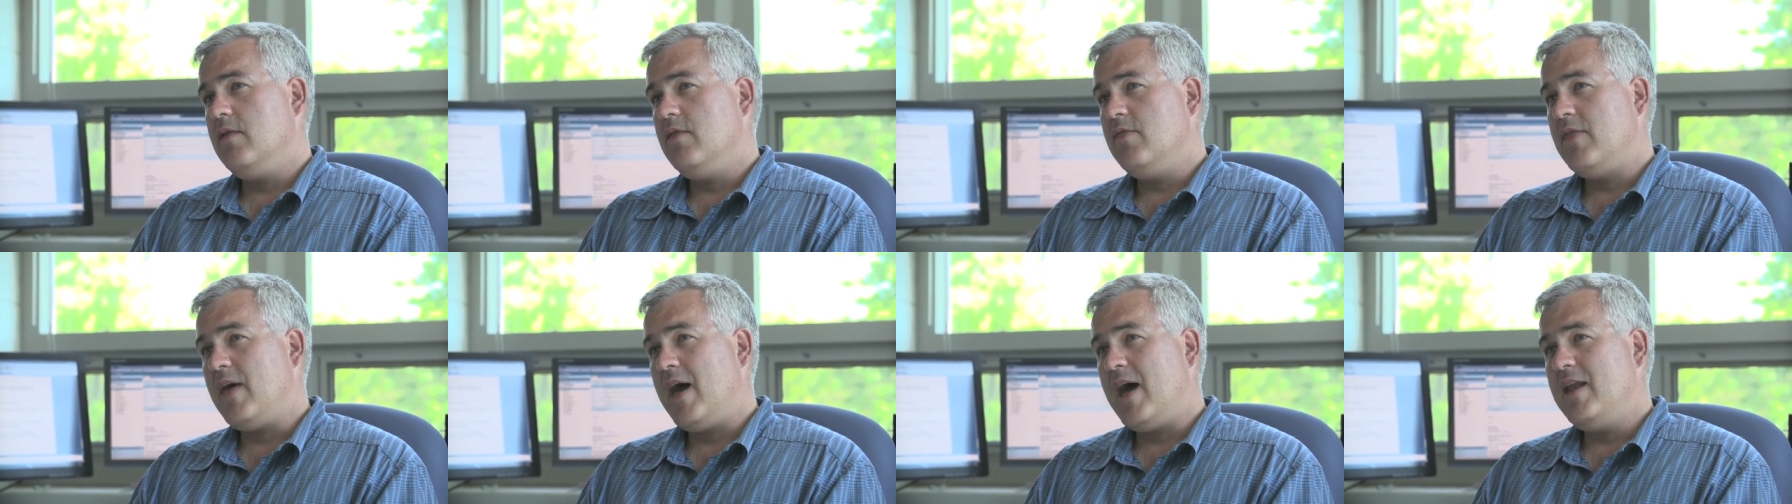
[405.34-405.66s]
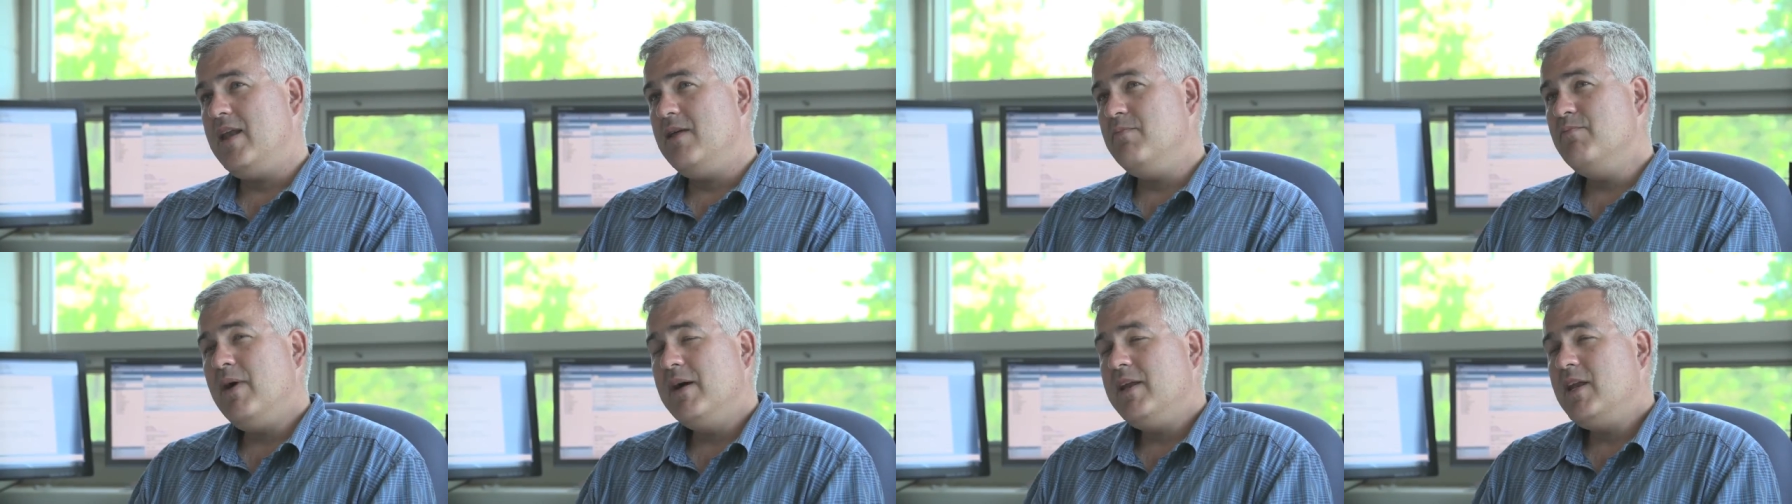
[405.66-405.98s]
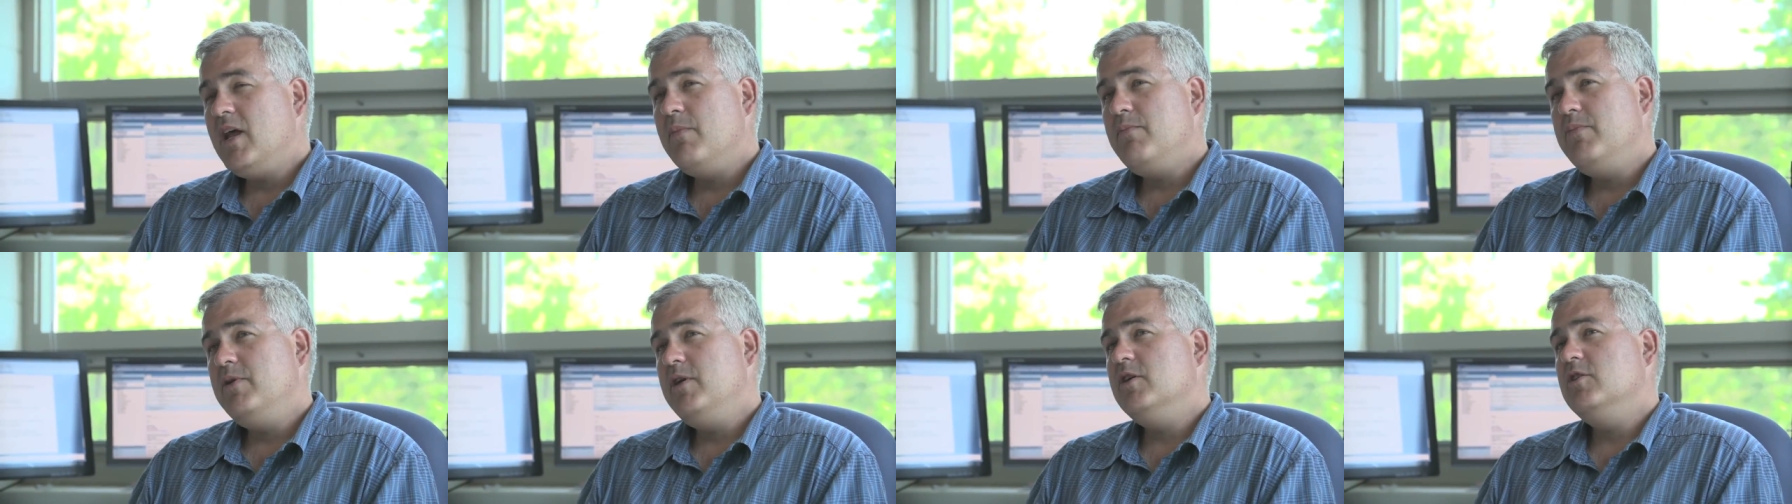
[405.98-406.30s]
that it might
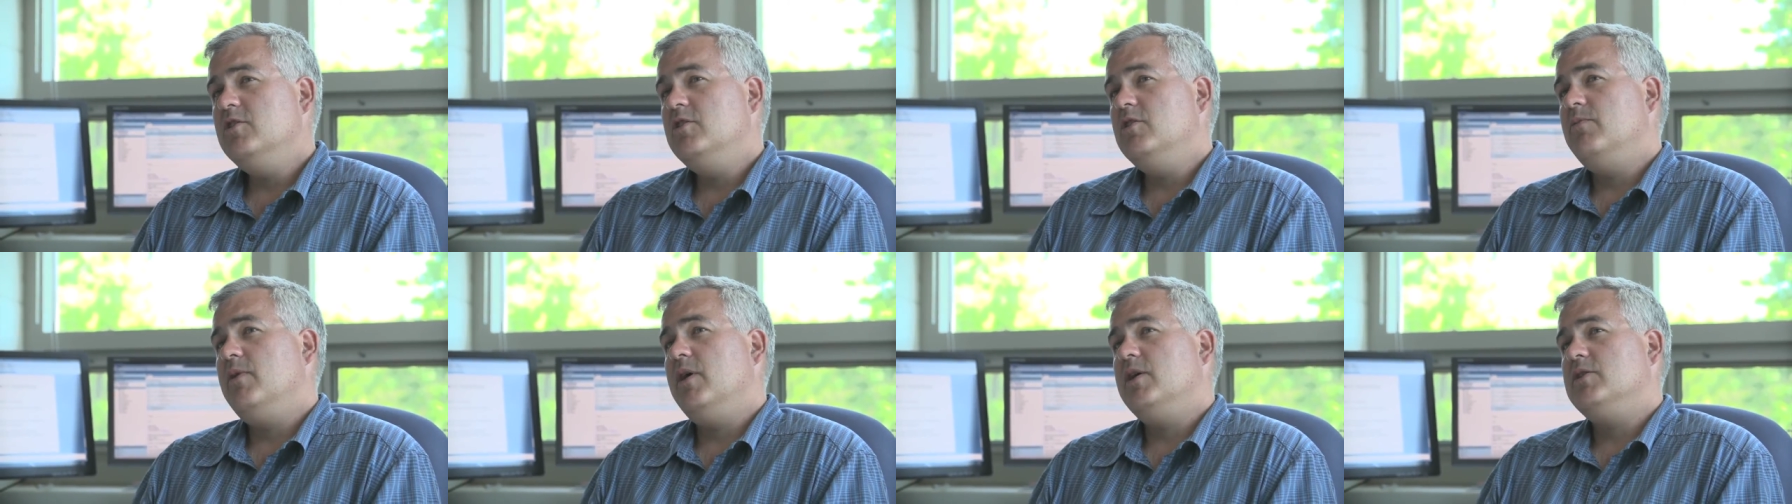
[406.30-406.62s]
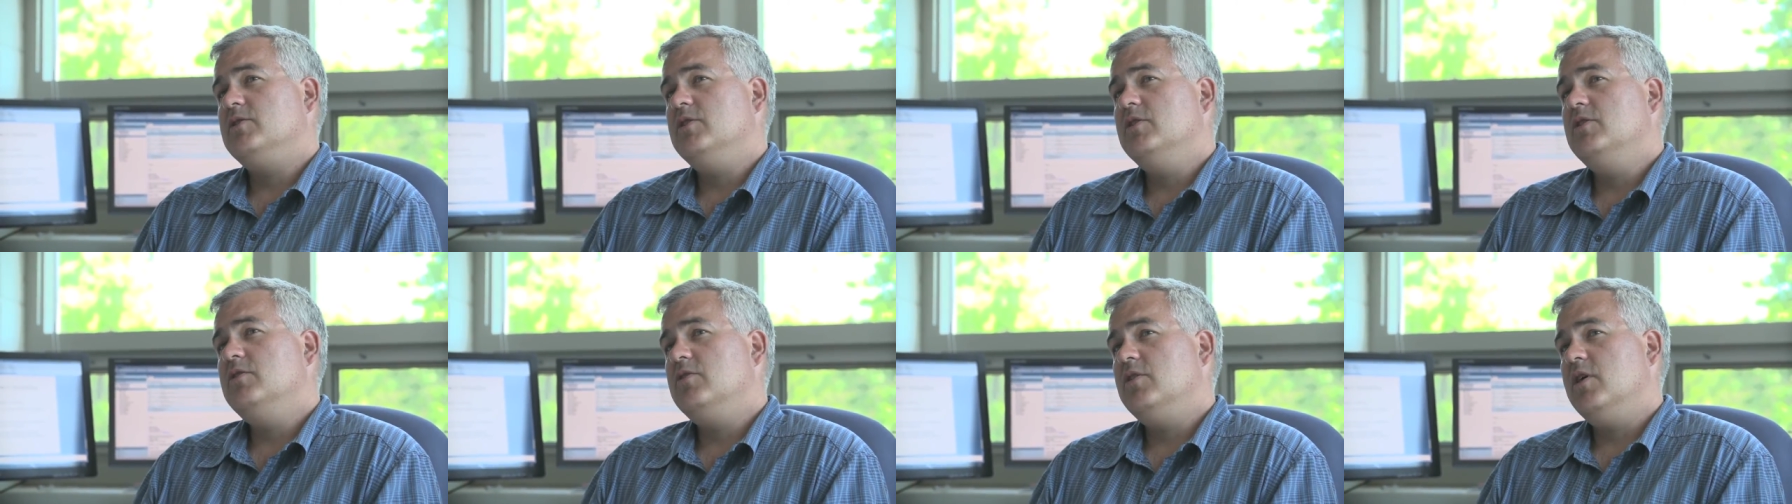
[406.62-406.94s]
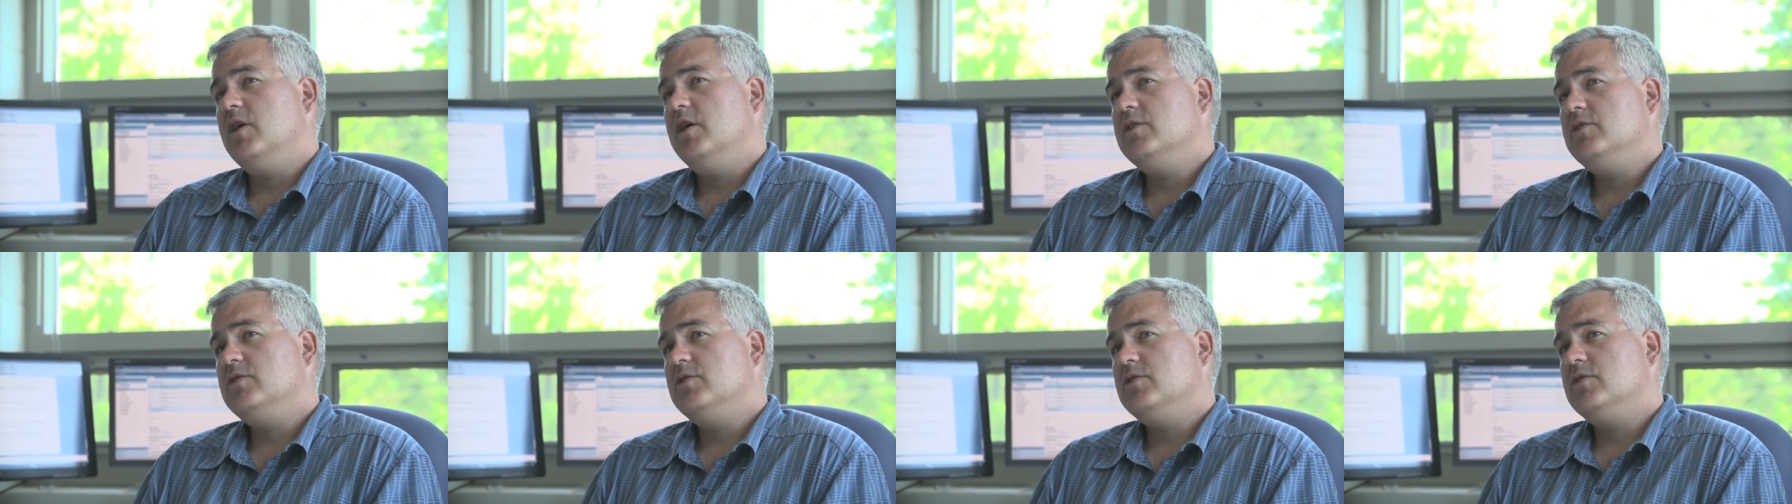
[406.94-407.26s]
not be in your best
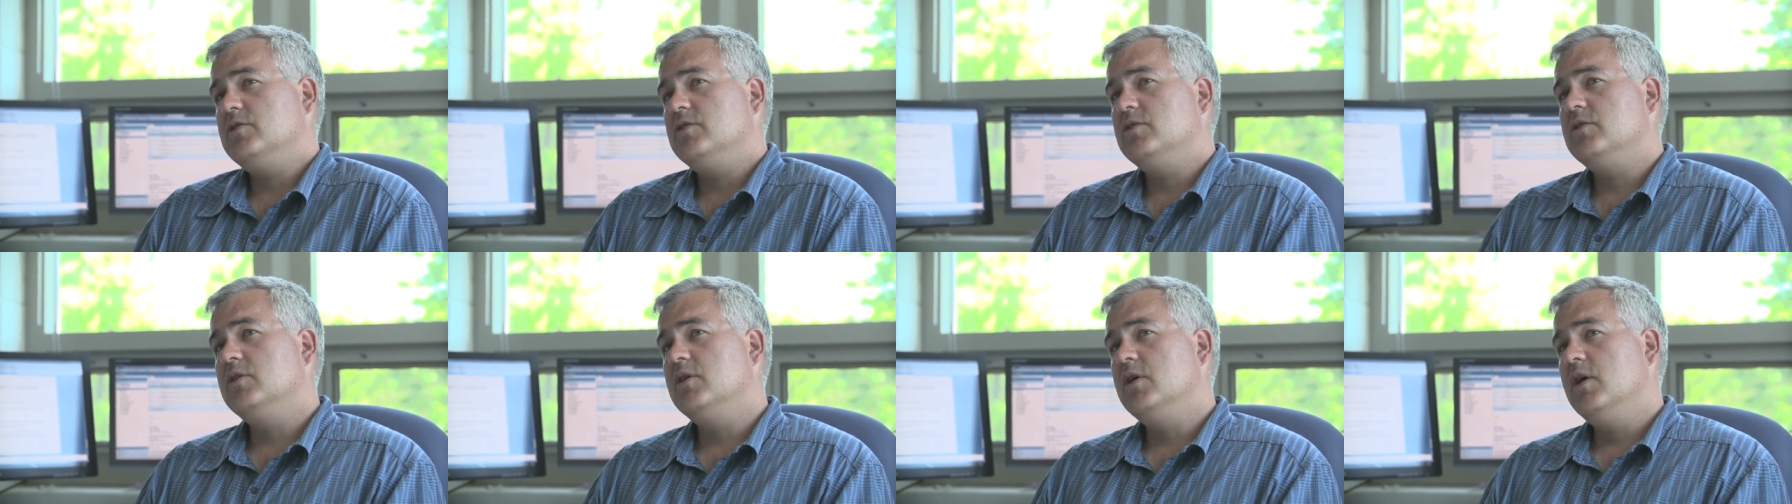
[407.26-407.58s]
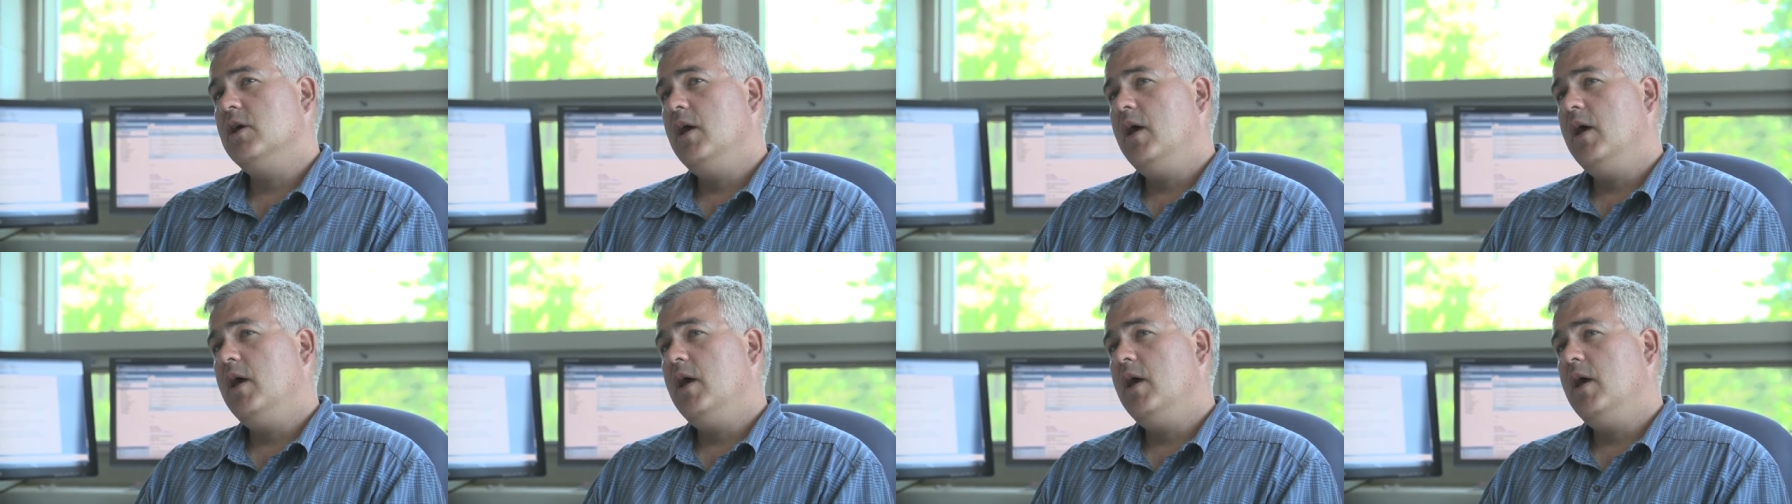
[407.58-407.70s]
interests,